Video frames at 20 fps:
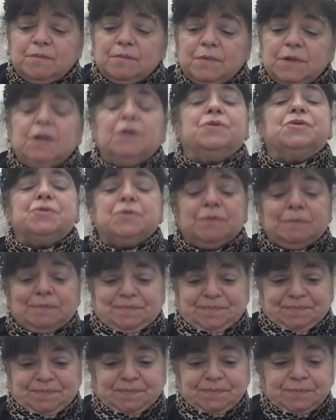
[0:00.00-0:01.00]
kills her.
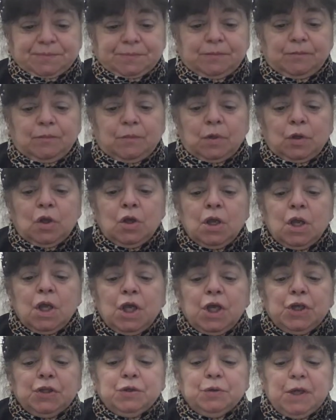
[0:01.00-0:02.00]

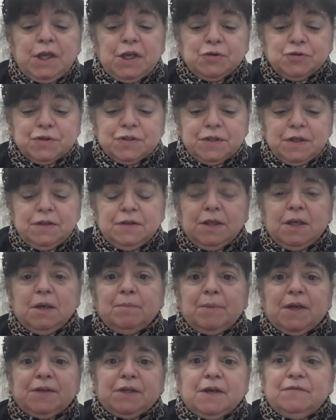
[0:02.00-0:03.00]
The interesting thing
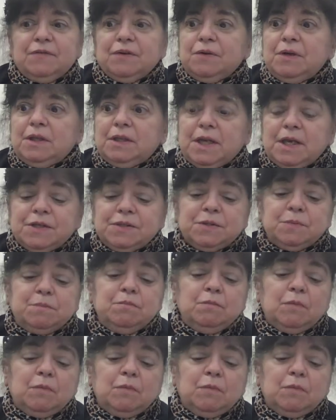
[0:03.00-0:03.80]
about that very last,